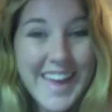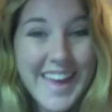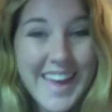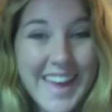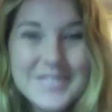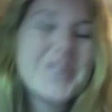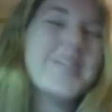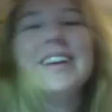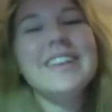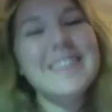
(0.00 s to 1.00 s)
Hello
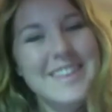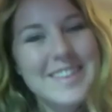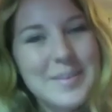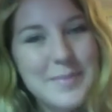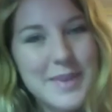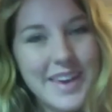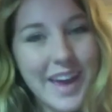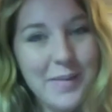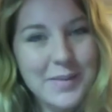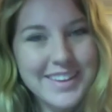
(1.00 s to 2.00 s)
everyone, it's me,
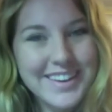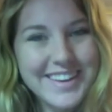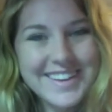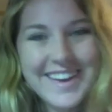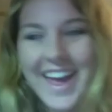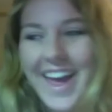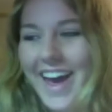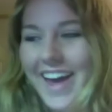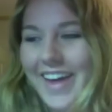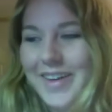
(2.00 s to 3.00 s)
Emily.
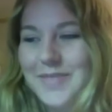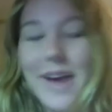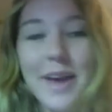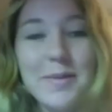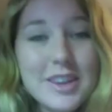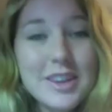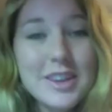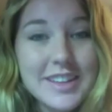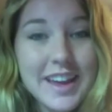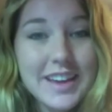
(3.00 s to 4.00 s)
Um, I'm here
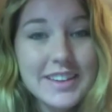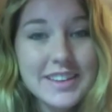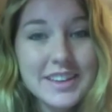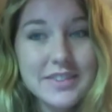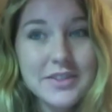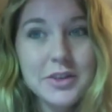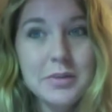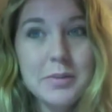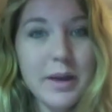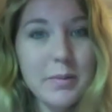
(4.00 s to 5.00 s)
today to give you
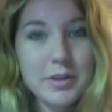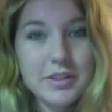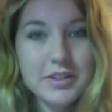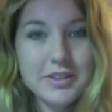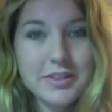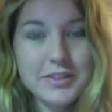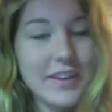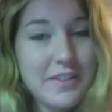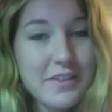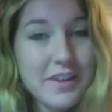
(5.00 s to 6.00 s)
my personal
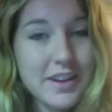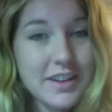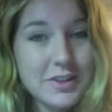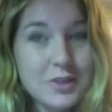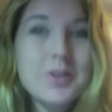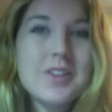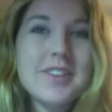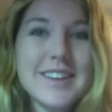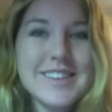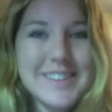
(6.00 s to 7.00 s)
favorite tools
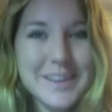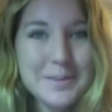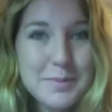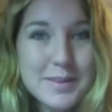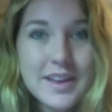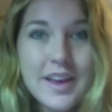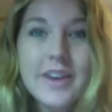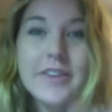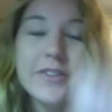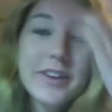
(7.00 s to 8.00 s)
and tips
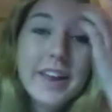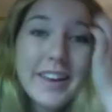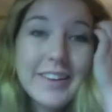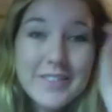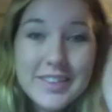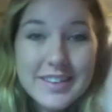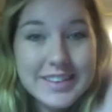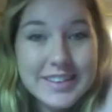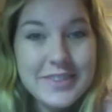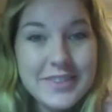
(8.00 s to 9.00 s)
for getting
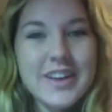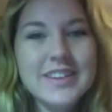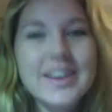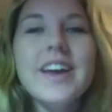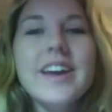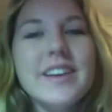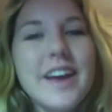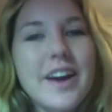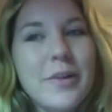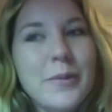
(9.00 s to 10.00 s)
physically fit.
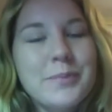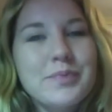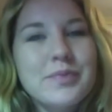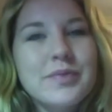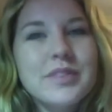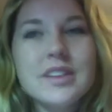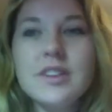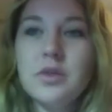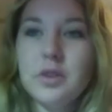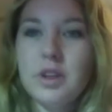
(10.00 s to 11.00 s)
Now, this
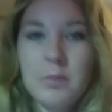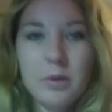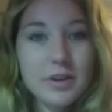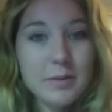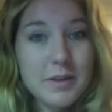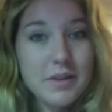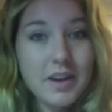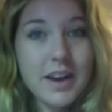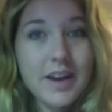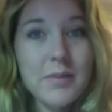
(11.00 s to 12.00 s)
is really important to me
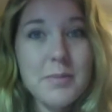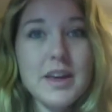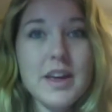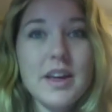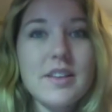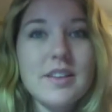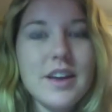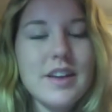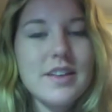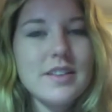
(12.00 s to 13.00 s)
right now because,
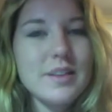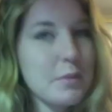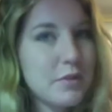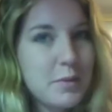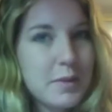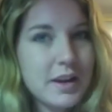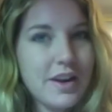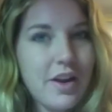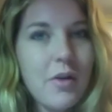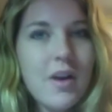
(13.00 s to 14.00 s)
as some of you may
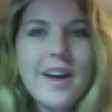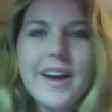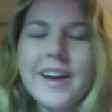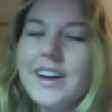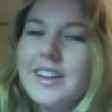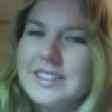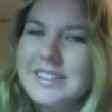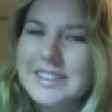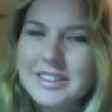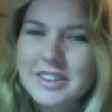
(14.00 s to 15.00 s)
know, I got a
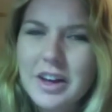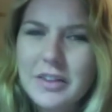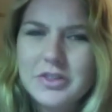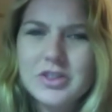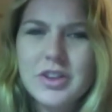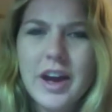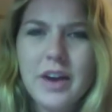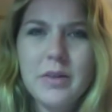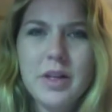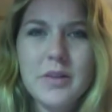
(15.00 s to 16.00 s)
little off
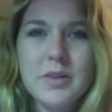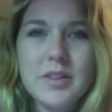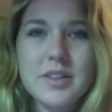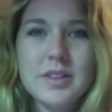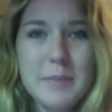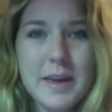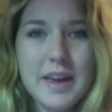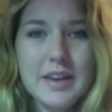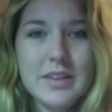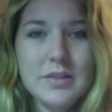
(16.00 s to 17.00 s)
track while I was in
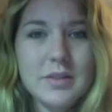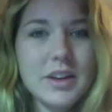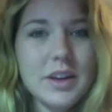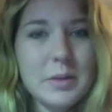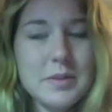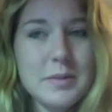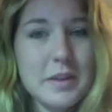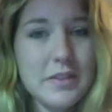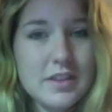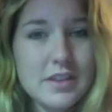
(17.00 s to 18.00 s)
Spain when it comes to
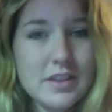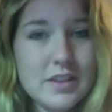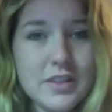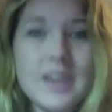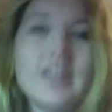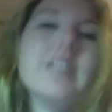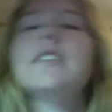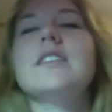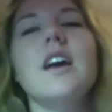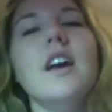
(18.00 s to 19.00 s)
my physical fitness.
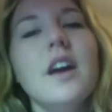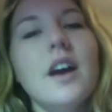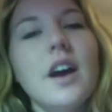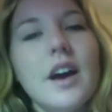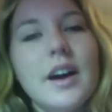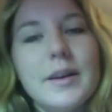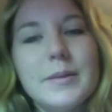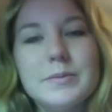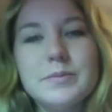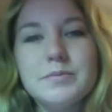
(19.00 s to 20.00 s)

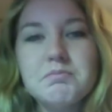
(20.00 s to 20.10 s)
Um,